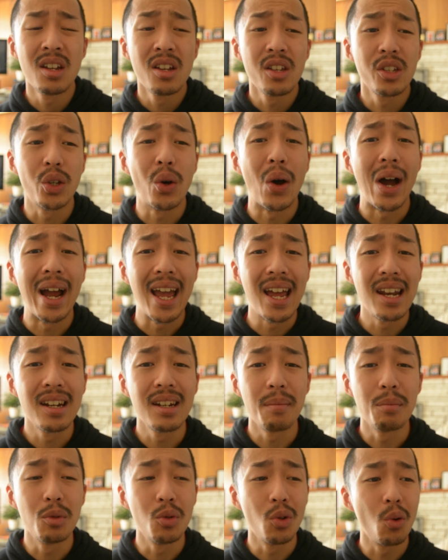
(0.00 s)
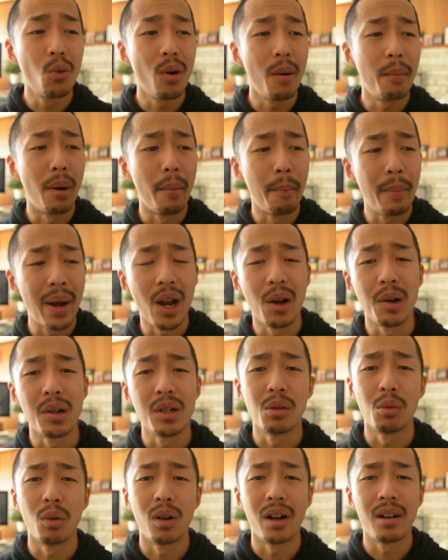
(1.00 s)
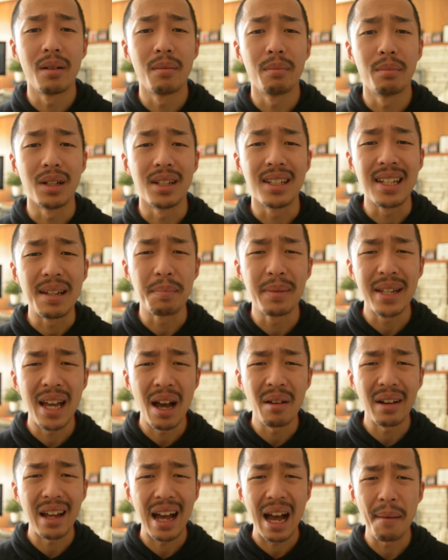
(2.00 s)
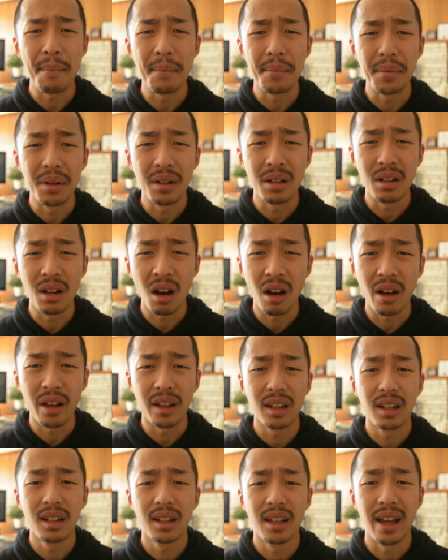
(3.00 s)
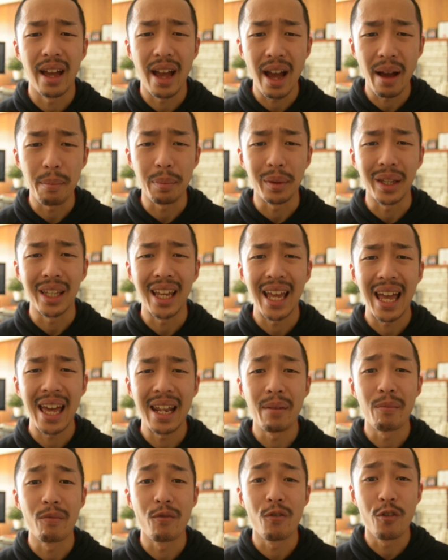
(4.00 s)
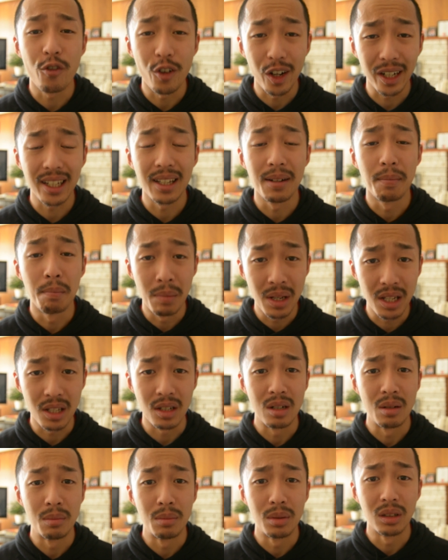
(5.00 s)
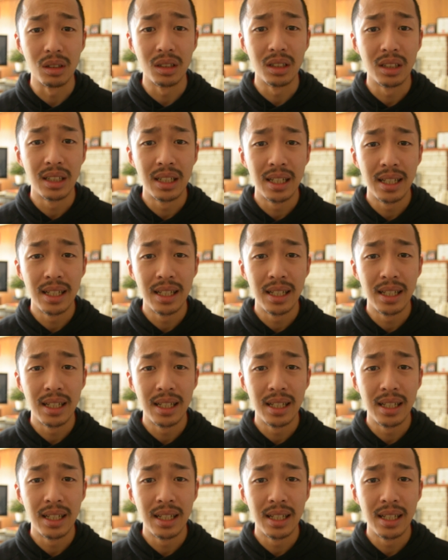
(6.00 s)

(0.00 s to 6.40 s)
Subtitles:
so I end up doing what my parents want, but deep down, I'm not happy, and I'm freaking miserable,